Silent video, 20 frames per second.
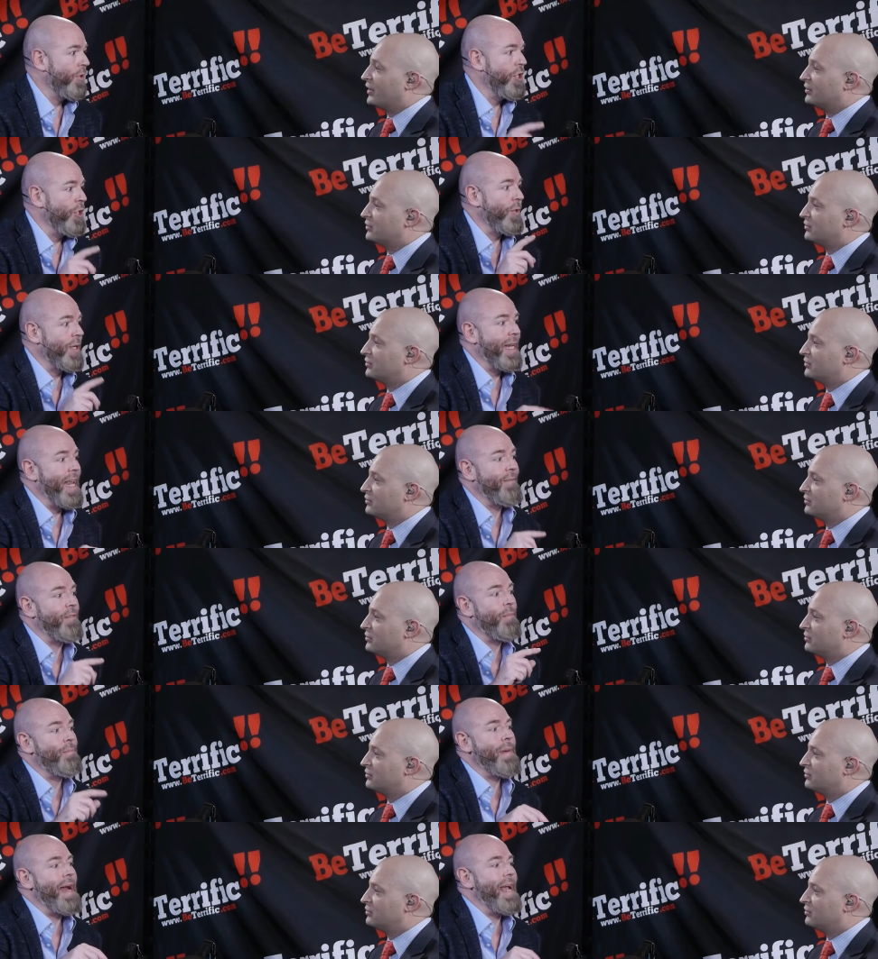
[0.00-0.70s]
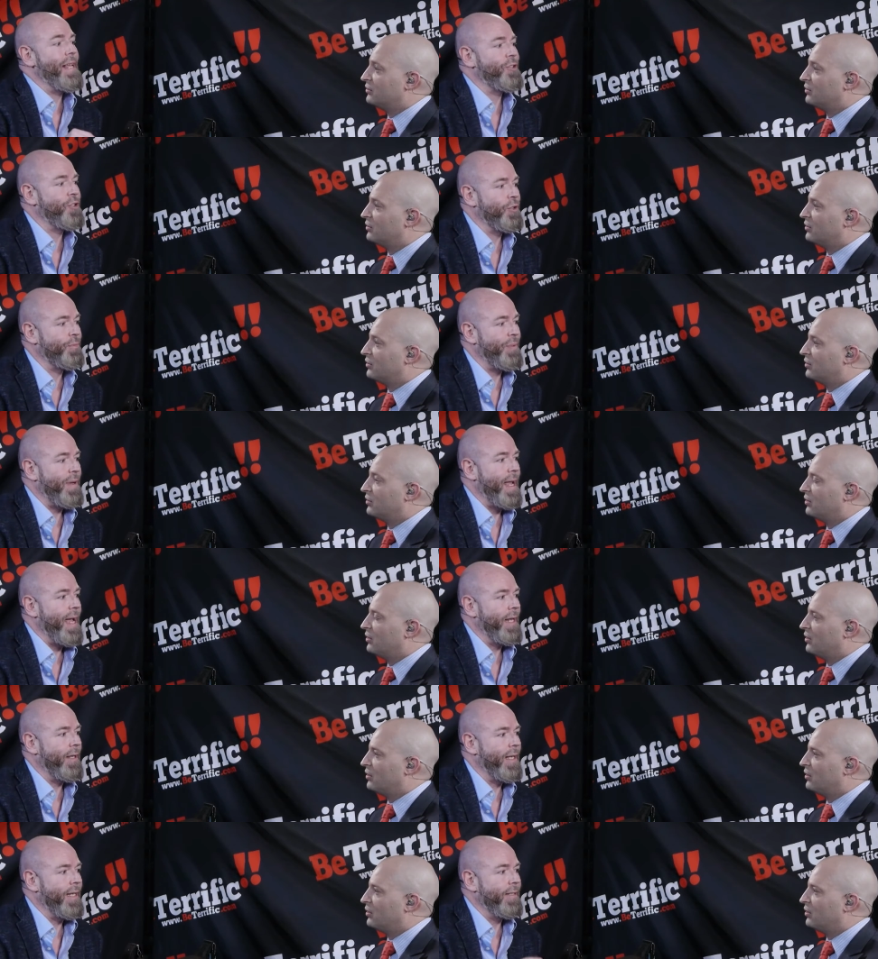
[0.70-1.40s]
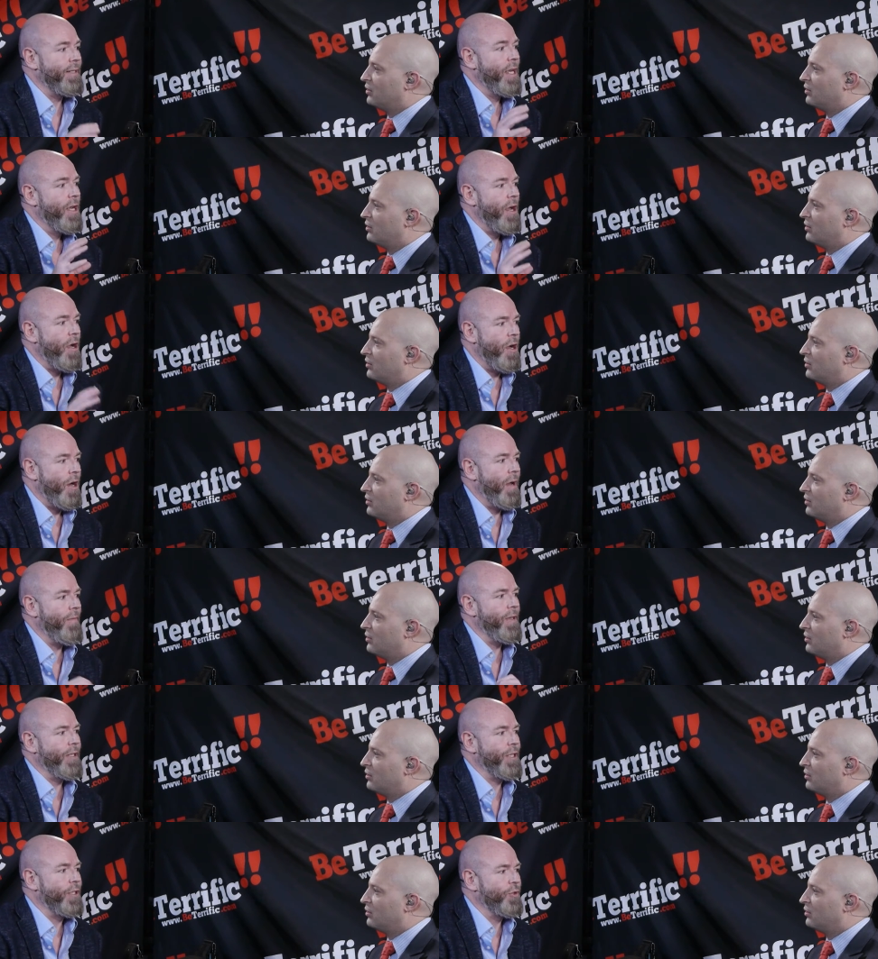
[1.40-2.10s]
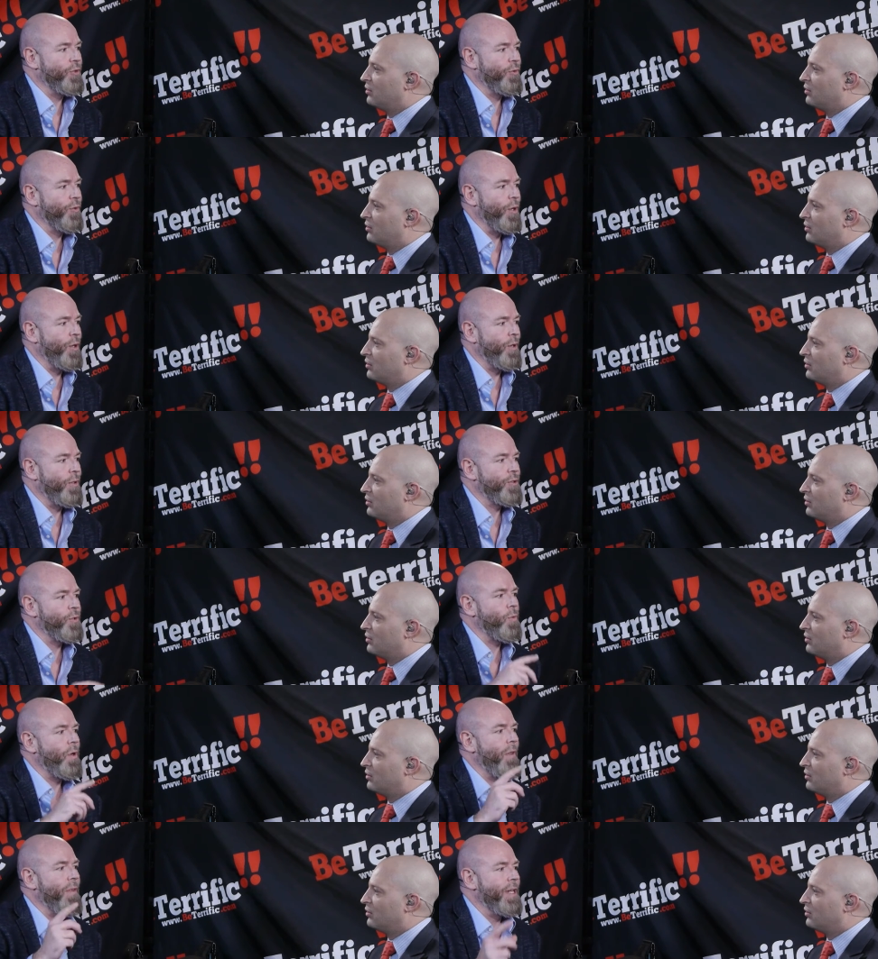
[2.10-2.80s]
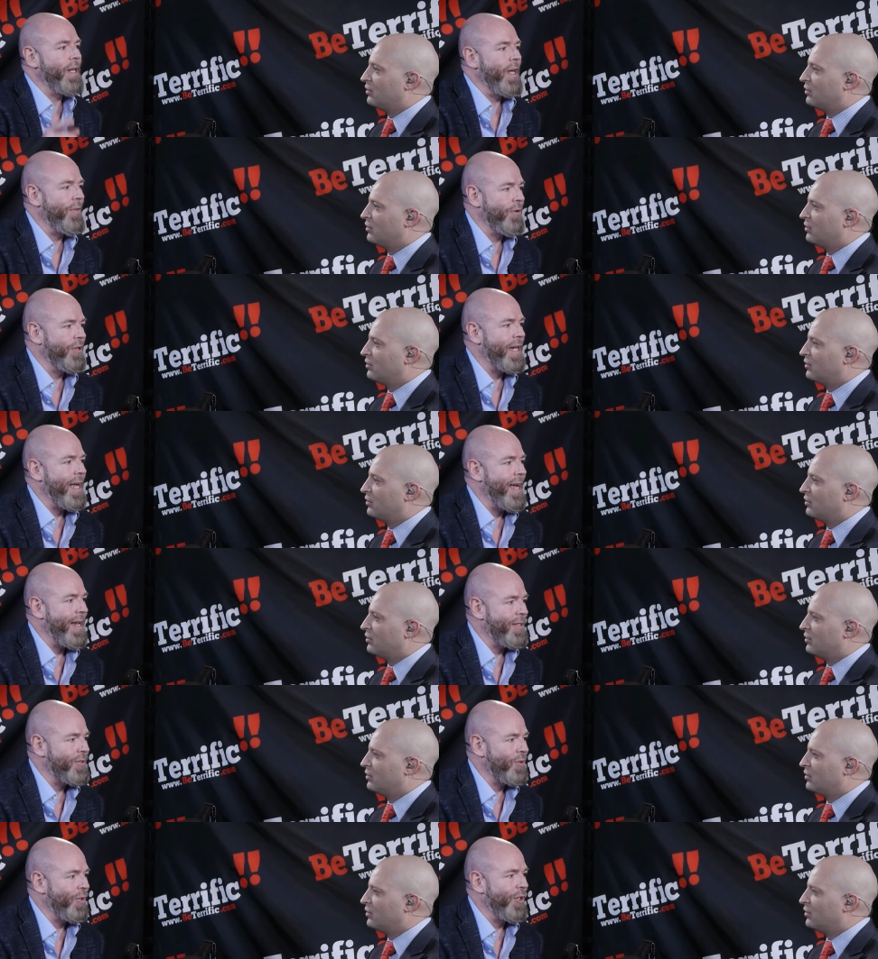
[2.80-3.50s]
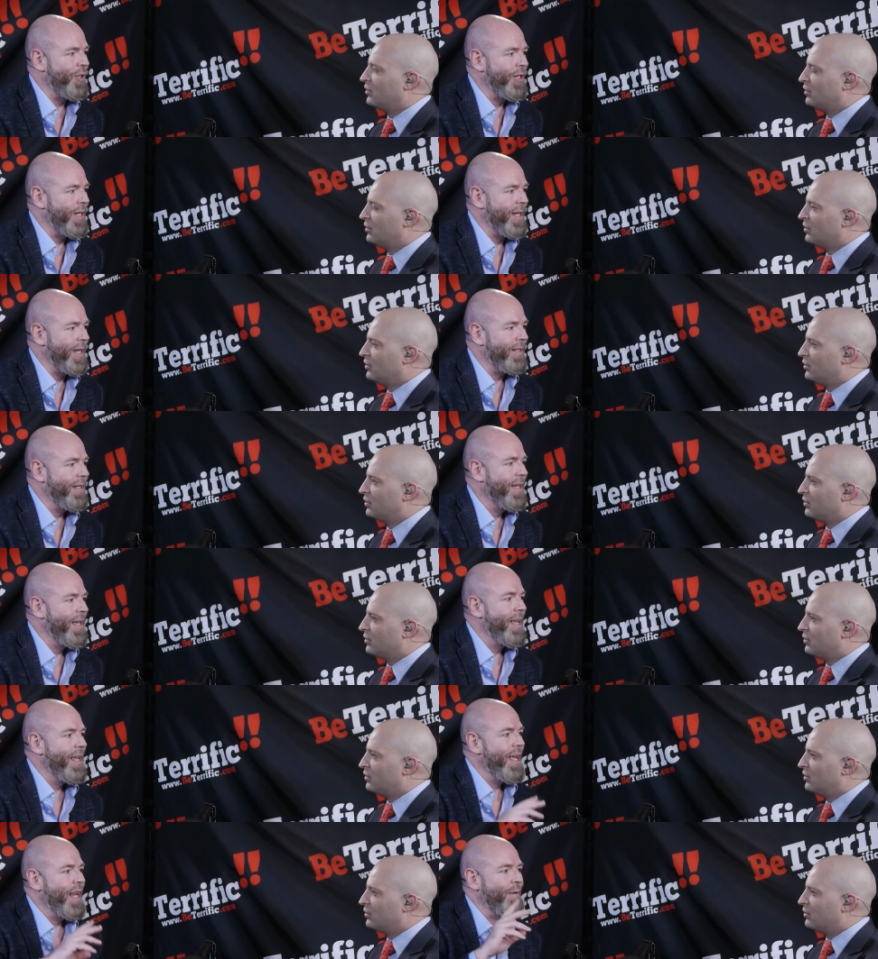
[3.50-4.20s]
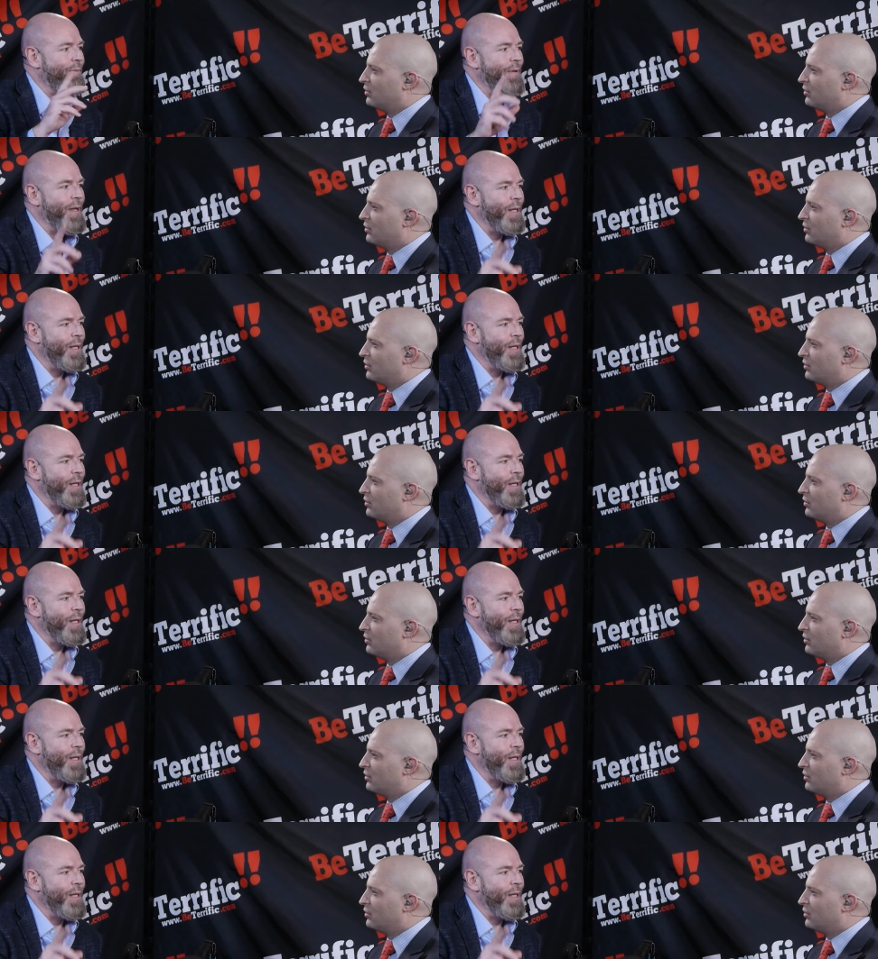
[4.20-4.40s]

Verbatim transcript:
Speaker 1: you can have a master pilot on the controls while the other guy is learning, and if he